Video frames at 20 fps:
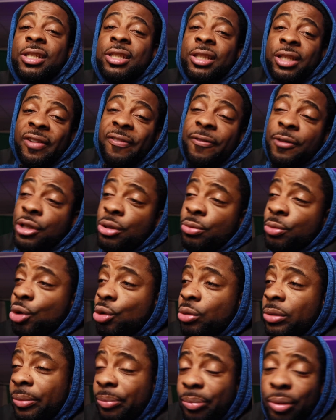a difference
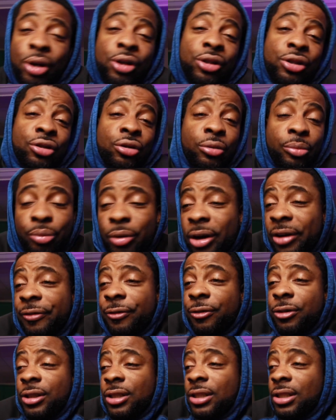between personal
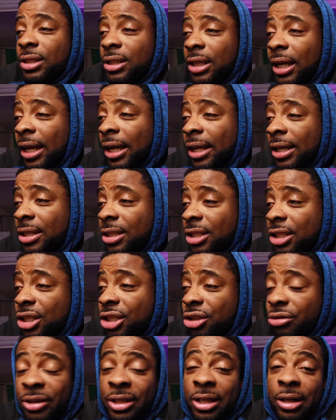preference and just
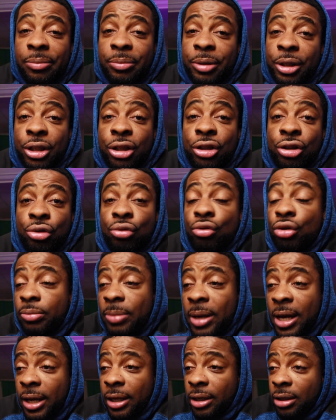straight up being a
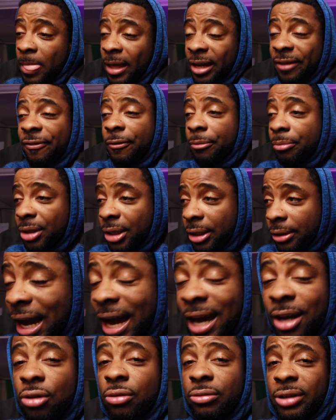douchebag. Like for me,
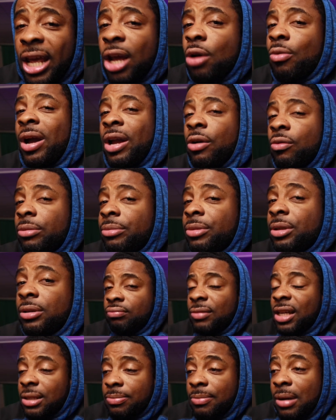I don't date white women.
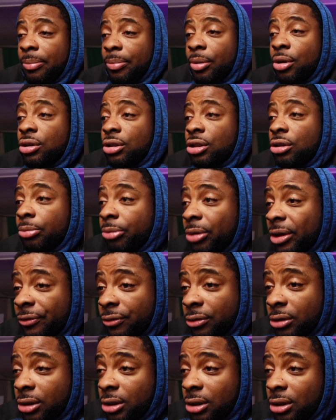That's my personal
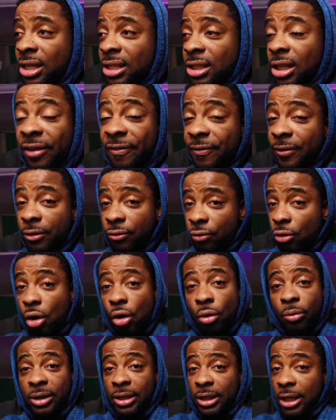preference. It's nothing
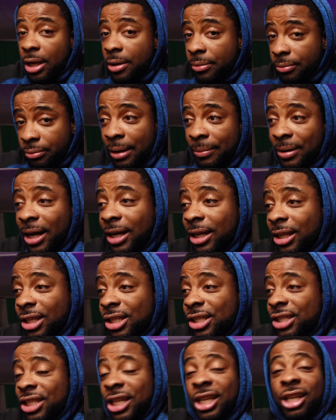wrong with them. I'm not
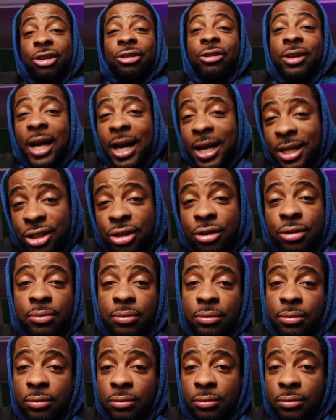gonna generalize them.